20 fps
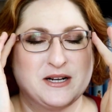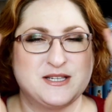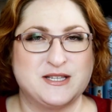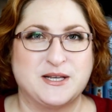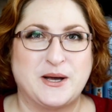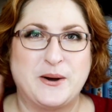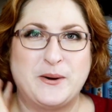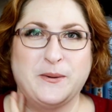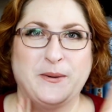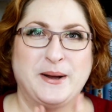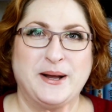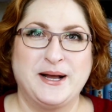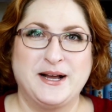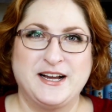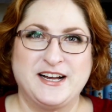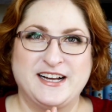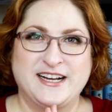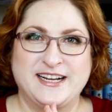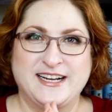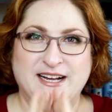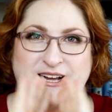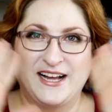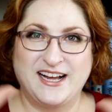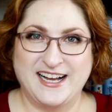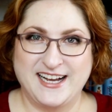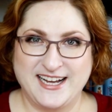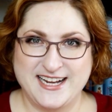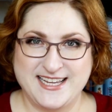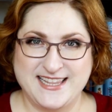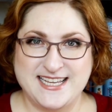So
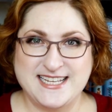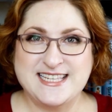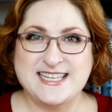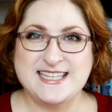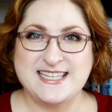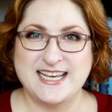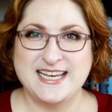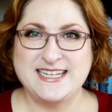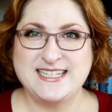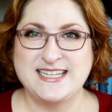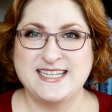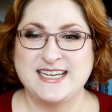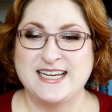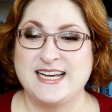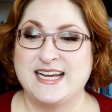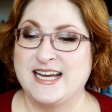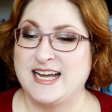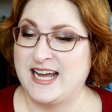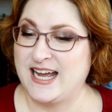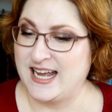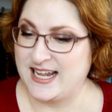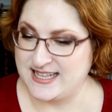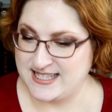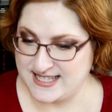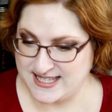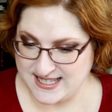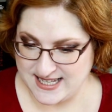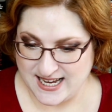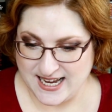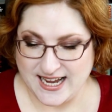this is it.
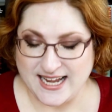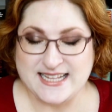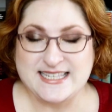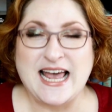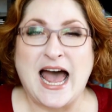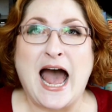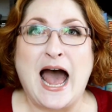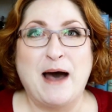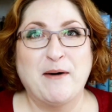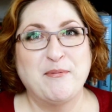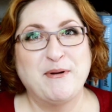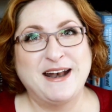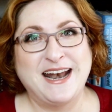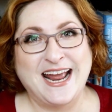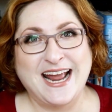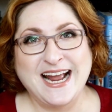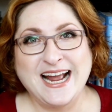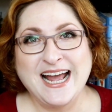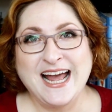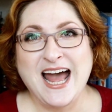It's, it's happening.